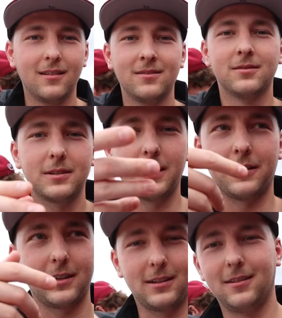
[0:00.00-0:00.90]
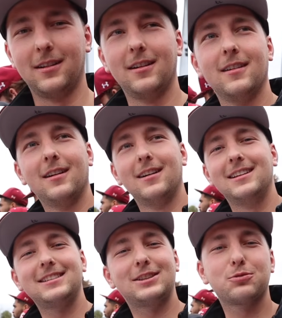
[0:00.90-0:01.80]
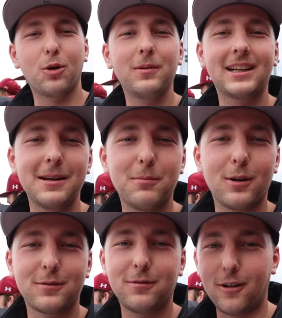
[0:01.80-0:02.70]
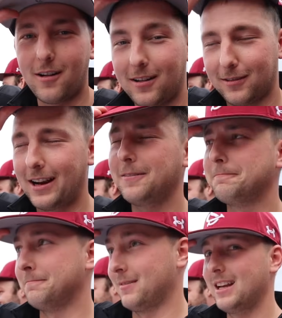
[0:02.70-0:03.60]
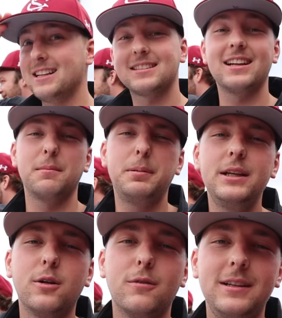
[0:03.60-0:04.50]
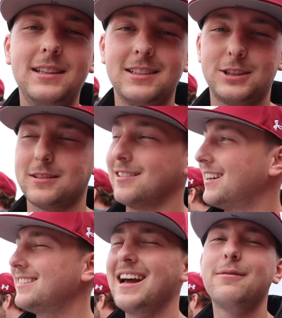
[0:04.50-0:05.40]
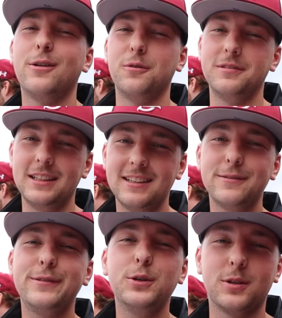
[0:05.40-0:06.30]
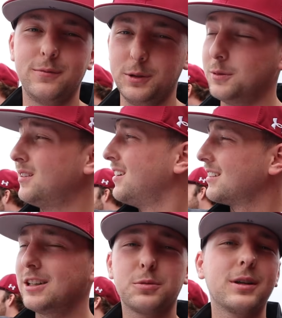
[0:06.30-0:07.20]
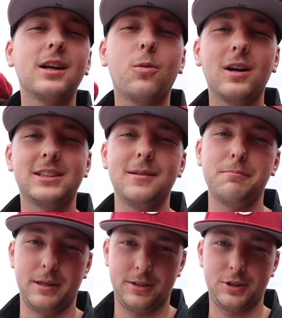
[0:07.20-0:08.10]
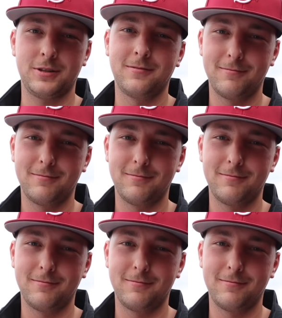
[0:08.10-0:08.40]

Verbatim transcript: Yeah. This is Roman Kimball's vlog, right? Jesus. Instead of POV this year, it's FOV, field of view, because we're gonna watch him pitch.